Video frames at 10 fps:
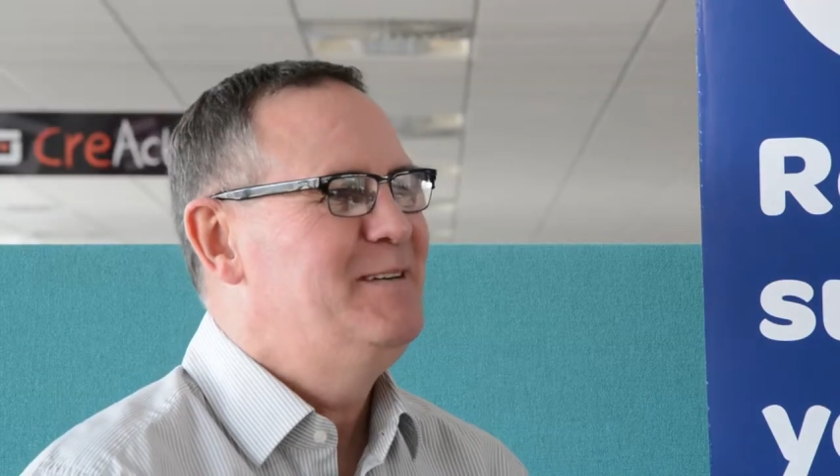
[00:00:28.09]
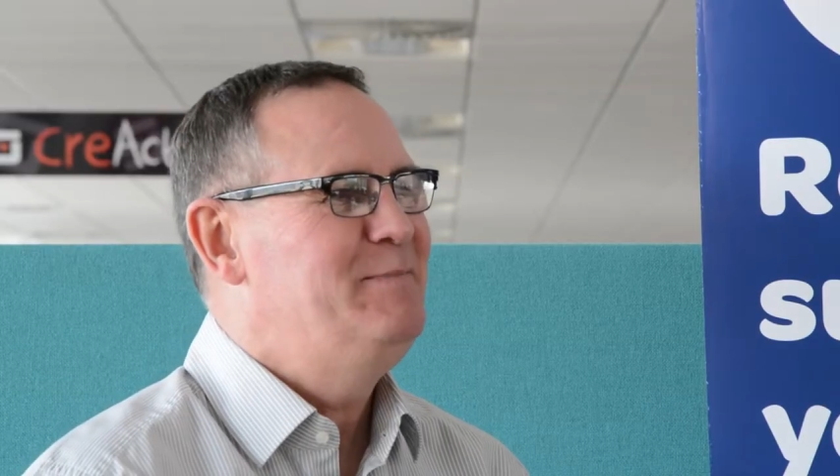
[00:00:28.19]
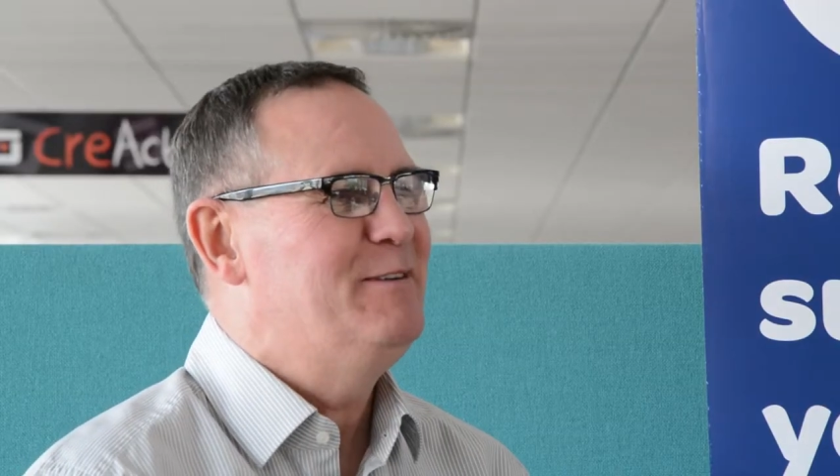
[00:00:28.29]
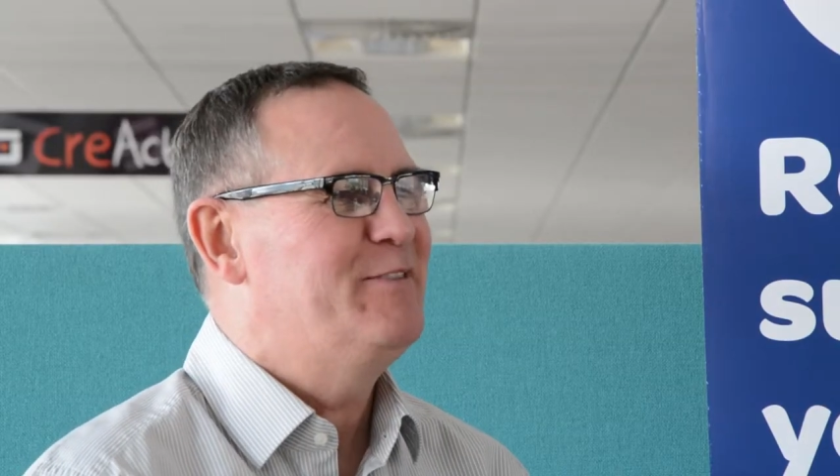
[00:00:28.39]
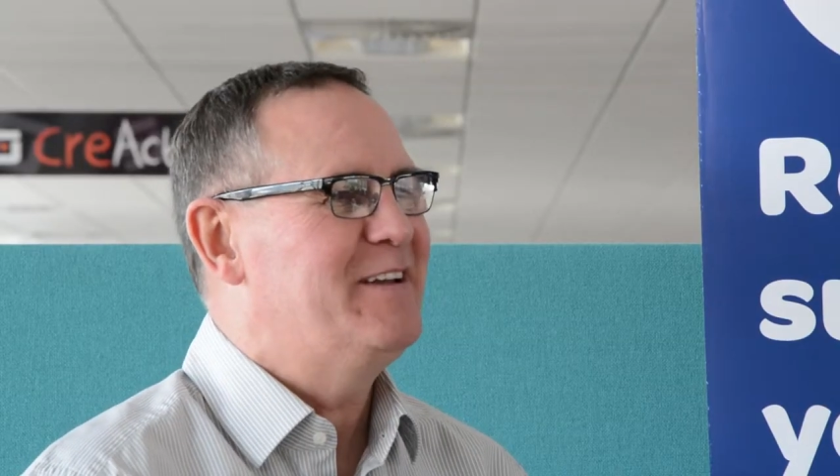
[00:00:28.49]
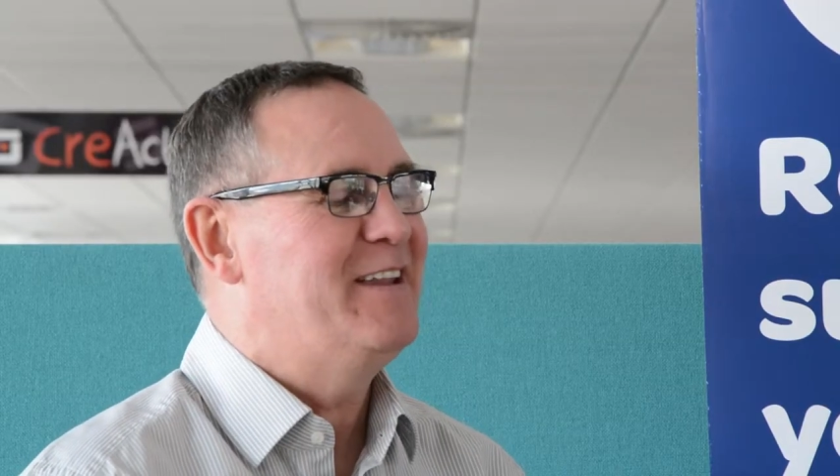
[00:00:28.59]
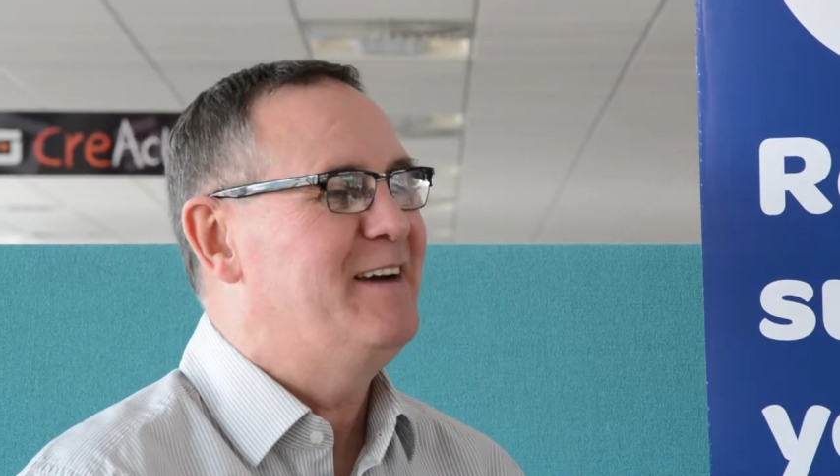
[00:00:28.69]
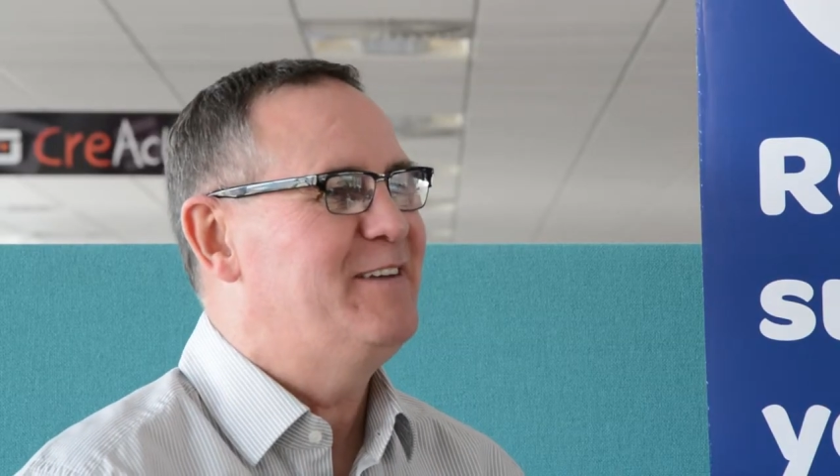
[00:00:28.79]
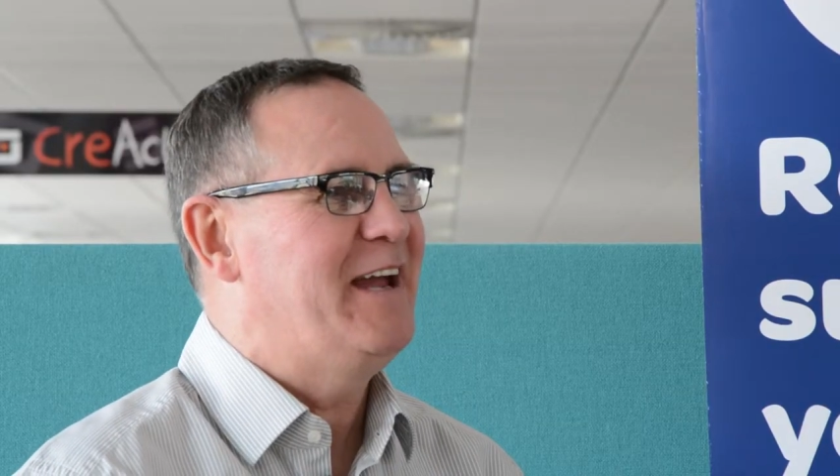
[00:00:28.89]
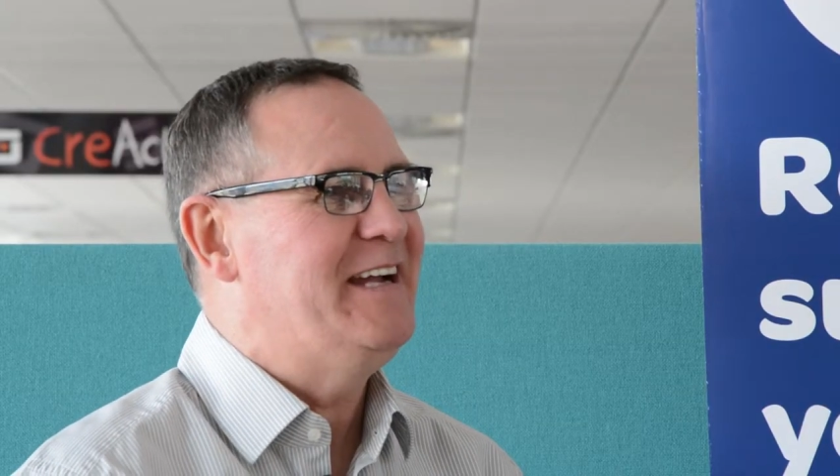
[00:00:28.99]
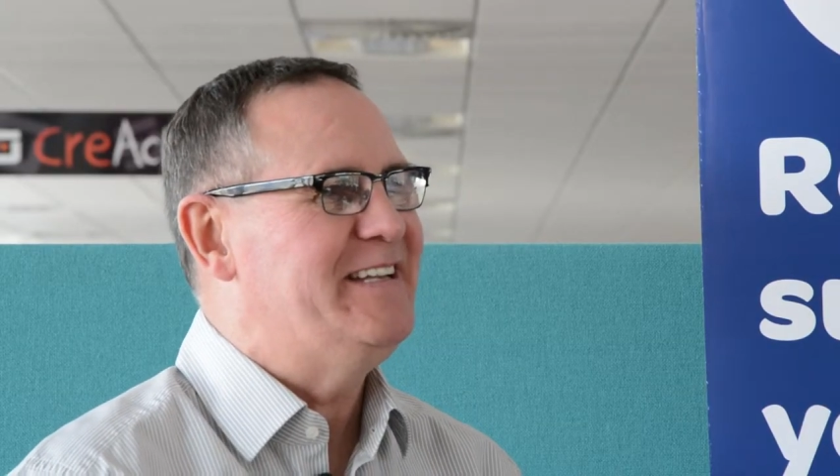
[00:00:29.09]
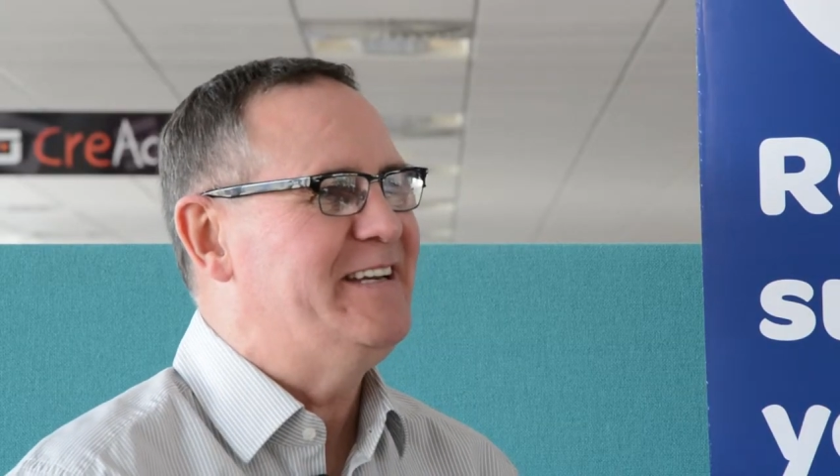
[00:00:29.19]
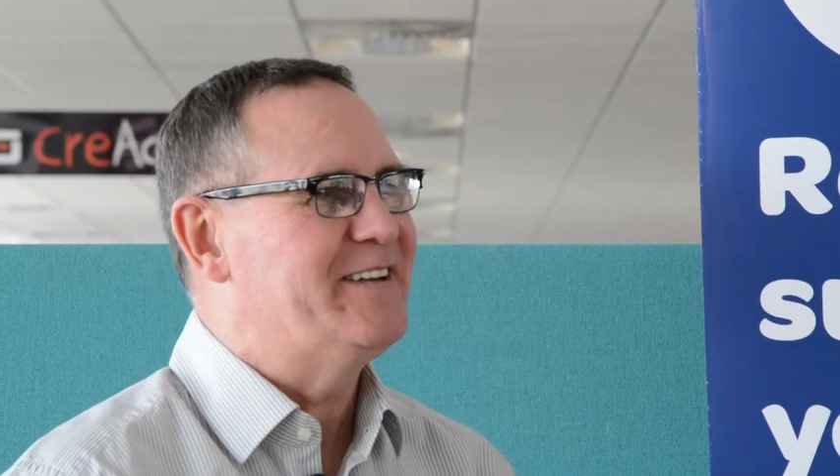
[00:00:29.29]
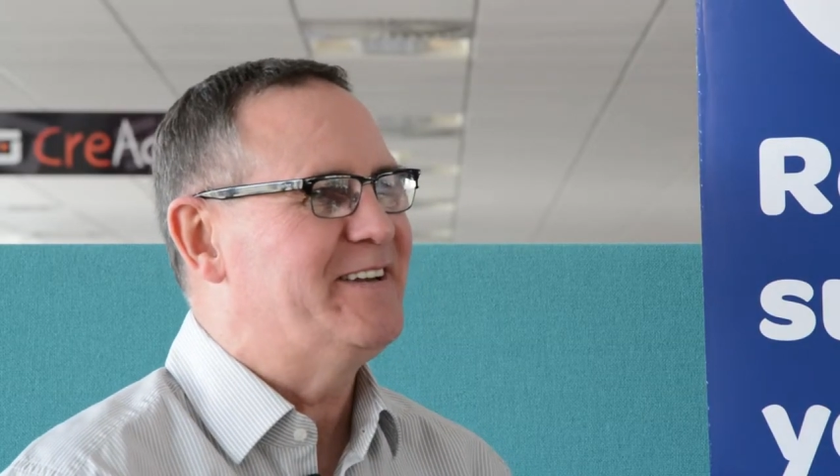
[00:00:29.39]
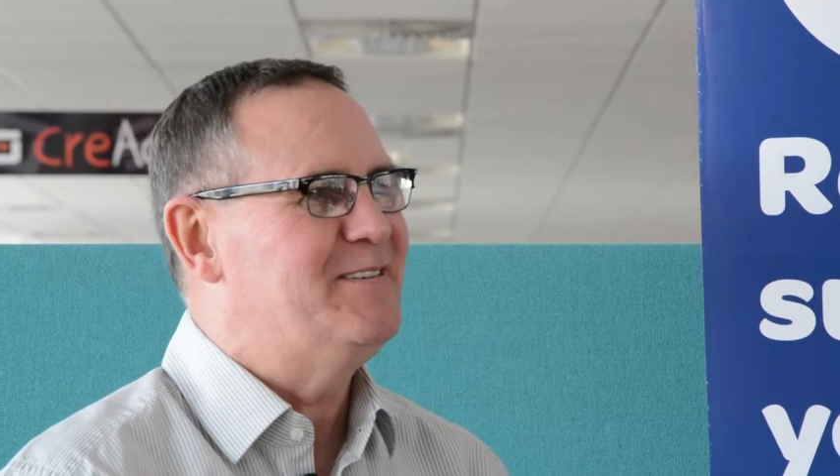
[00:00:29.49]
People think they have an idea and